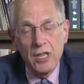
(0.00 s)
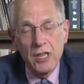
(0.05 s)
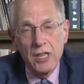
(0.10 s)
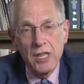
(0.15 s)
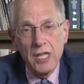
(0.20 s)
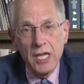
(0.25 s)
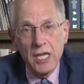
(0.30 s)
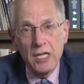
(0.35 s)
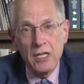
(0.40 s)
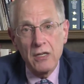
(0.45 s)

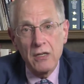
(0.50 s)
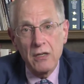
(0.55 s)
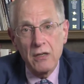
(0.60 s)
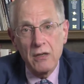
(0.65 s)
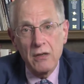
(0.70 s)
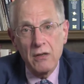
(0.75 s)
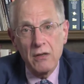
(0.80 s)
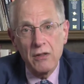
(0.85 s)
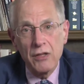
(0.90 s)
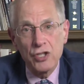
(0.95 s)

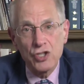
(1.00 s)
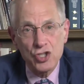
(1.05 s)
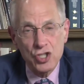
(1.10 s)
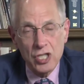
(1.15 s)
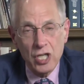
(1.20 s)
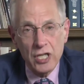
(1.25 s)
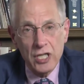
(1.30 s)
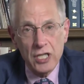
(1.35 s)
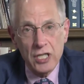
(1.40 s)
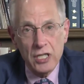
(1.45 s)
then the
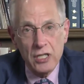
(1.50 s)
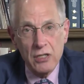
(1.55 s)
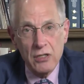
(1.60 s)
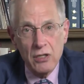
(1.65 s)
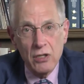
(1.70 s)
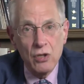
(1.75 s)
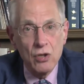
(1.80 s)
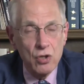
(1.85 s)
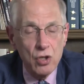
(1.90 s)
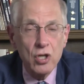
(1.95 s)
study
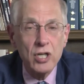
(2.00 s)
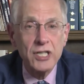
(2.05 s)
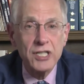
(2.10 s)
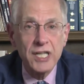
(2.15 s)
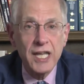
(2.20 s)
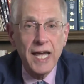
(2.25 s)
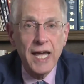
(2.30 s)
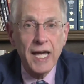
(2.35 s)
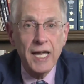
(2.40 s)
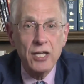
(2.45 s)

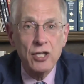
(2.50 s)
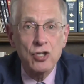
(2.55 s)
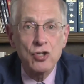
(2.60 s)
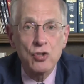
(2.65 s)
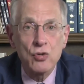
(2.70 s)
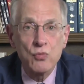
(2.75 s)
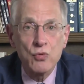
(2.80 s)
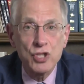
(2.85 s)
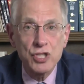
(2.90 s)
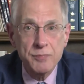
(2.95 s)
looked at
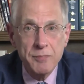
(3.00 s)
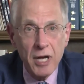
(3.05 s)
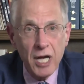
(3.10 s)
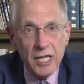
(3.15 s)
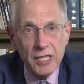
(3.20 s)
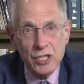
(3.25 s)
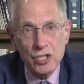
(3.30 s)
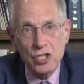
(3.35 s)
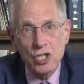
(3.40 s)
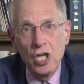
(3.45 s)
your
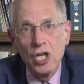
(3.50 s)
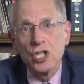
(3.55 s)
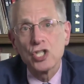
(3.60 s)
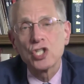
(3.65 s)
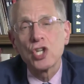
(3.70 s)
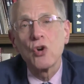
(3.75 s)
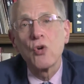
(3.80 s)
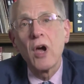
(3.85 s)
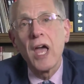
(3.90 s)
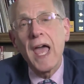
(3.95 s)
response.
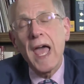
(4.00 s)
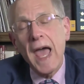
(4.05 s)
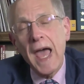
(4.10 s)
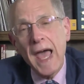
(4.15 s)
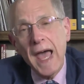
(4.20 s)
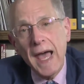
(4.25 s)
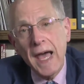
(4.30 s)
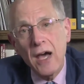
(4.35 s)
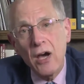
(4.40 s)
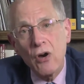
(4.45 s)
So
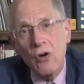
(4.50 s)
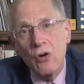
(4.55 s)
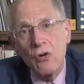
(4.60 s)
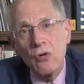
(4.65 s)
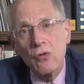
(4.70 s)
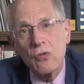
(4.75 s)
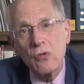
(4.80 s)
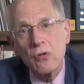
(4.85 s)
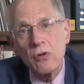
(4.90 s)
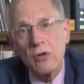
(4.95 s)

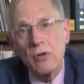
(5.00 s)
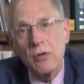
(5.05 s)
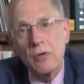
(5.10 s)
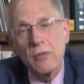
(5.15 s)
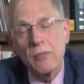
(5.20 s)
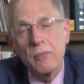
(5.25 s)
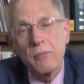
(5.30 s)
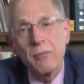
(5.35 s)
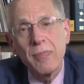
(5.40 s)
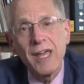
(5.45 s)
how
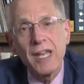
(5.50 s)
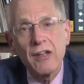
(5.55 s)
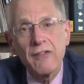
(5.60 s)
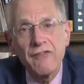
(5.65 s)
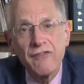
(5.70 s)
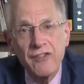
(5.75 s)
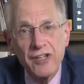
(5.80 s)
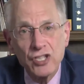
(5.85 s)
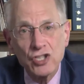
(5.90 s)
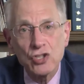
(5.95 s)

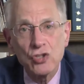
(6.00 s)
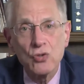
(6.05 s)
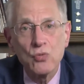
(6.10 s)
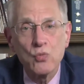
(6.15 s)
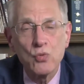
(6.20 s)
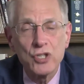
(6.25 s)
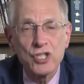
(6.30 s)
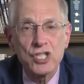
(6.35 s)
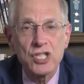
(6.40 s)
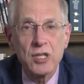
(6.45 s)
beneficial
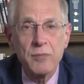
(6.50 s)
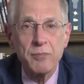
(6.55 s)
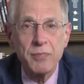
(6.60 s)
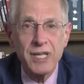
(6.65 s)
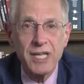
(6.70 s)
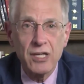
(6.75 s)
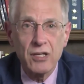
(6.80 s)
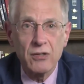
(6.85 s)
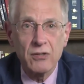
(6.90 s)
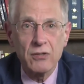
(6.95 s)
was the
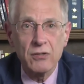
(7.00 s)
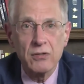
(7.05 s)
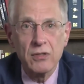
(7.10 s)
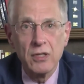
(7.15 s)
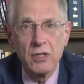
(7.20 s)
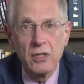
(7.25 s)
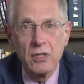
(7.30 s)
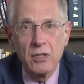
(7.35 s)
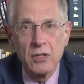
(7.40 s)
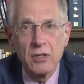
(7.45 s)
pill?
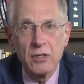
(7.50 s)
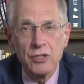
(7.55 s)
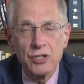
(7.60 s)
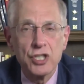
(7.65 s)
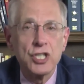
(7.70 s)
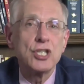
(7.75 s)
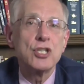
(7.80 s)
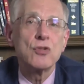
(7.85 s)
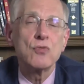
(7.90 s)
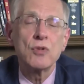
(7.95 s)

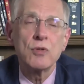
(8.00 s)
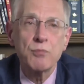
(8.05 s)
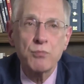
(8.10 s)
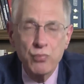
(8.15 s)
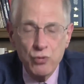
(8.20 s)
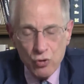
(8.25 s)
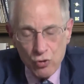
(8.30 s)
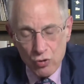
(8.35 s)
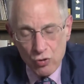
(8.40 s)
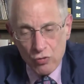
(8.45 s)
Did you
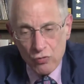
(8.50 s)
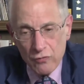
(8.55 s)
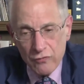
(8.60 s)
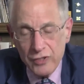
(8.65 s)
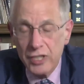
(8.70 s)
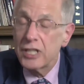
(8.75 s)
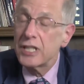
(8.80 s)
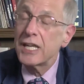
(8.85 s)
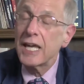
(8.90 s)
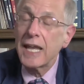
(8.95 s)
improve?
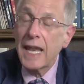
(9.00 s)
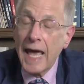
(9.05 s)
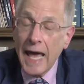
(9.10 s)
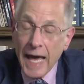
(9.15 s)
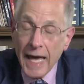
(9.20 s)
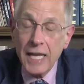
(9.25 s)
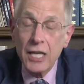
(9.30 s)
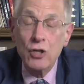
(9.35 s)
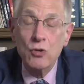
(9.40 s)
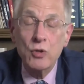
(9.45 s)
Did you get
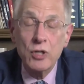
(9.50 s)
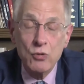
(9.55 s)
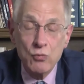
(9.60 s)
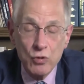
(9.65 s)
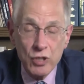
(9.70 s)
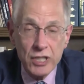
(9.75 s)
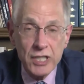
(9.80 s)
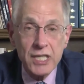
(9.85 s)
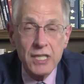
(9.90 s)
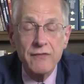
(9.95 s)
adequate
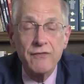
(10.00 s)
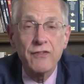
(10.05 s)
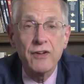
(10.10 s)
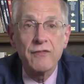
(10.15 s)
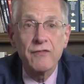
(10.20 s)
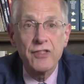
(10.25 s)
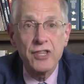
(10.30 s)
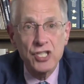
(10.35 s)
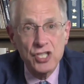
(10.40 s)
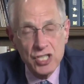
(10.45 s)
relief
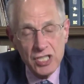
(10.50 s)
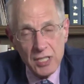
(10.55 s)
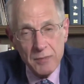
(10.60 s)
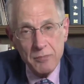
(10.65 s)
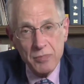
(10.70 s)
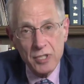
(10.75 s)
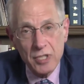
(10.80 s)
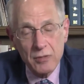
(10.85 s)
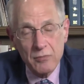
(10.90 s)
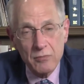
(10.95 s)
of the
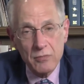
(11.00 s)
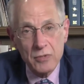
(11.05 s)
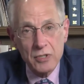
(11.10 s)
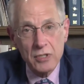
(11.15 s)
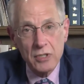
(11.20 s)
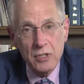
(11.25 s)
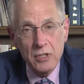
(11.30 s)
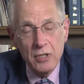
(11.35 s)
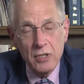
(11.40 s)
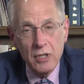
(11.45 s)
symptoms
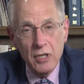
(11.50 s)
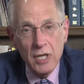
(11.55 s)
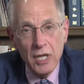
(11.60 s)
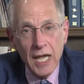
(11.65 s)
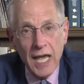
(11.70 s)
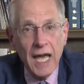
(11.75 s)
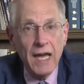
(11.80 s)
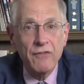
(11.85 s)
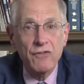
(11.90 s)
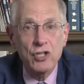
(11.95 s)

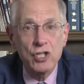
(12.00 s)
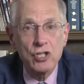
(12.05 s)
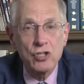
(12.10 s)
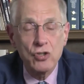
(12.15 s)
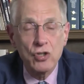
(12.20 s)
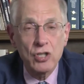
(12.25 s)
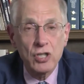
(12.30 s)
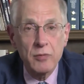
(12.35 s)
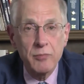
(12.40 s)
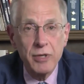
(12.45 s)
after you
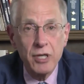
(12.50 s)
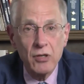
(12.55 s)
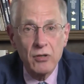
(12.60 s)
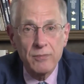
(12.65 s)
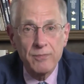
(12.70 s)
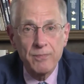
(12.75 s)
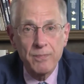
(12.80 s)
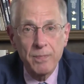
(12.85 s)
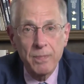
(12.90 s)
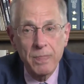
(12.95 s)
took the
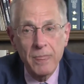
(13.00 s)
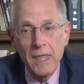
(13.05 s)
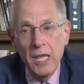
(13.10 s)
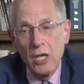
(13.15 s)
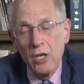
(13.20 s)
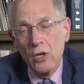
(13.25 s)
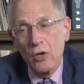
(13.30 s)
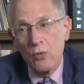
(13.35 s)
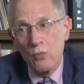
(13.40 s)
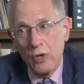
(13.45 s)
pill?
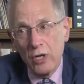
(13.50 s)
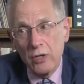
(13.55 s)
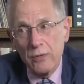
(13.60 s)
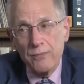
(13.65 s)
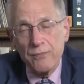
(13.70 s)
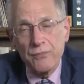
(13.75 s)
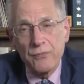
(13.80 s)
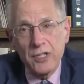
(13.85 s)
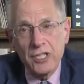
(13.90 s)
Well,